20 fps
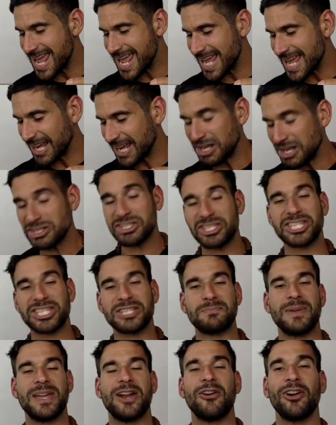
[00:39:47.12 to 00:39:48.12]
can
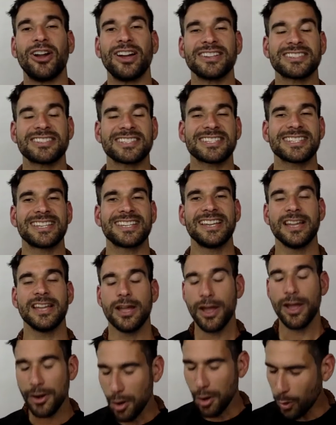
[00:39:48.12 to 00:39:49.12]
spare us.
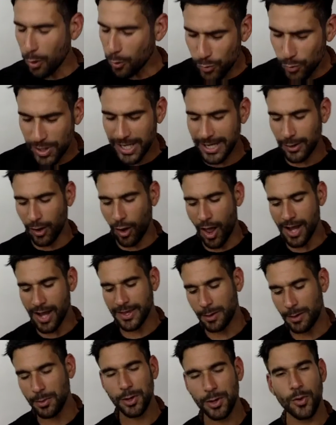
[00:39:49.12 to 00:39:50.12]
I really like
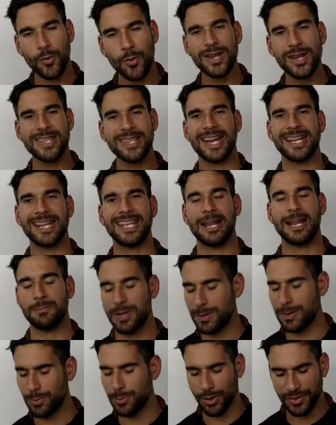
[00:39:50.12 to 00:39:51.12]
it. I'm going to read that again,
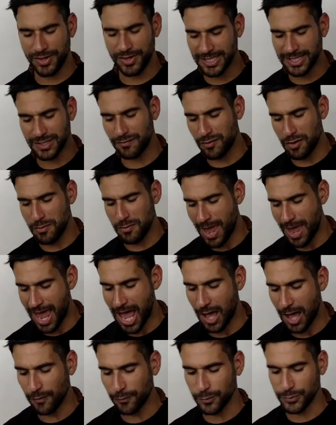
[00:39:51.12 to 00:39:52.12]
people. I think that's a very
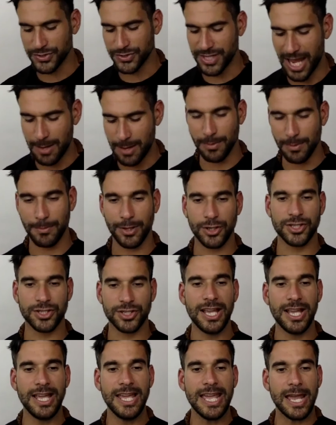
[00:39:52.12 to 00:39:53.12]
powerful statement
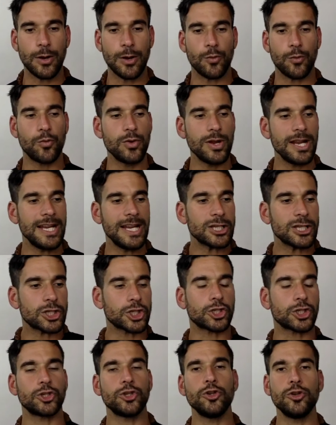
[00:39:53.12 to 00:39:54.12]
because it really
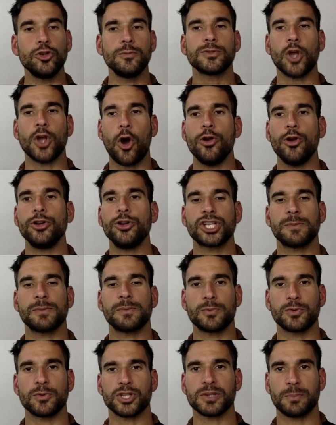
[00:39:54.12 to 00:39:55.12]
assumes ownership
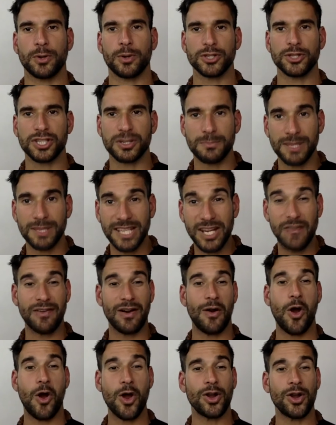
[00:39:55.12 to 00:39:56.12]
and responsibility of
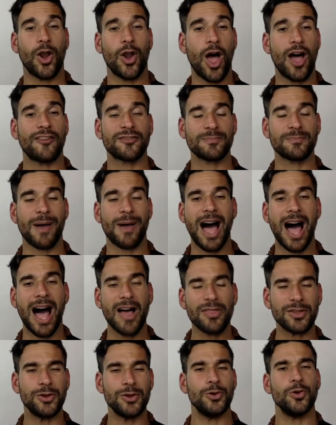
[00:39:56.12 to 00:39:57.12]
our own life
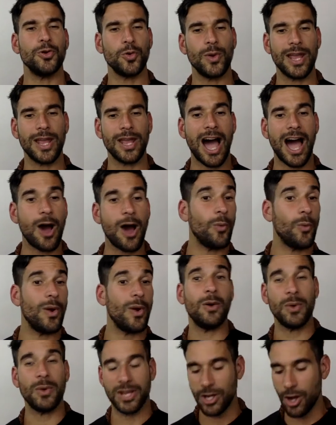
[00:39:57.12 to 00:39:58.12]
path and who we are and
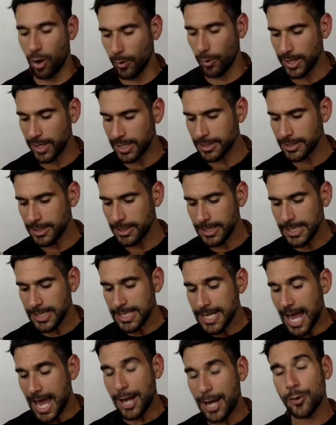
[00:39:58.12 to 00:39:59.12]
where we're going.
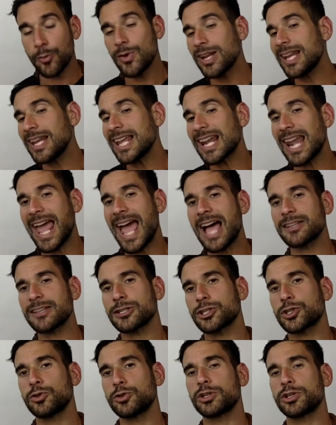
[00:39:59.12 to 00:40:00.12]
And it really allows
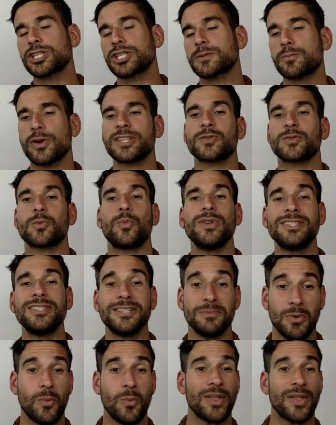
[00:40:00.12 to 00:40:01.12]
us to express wisdom and what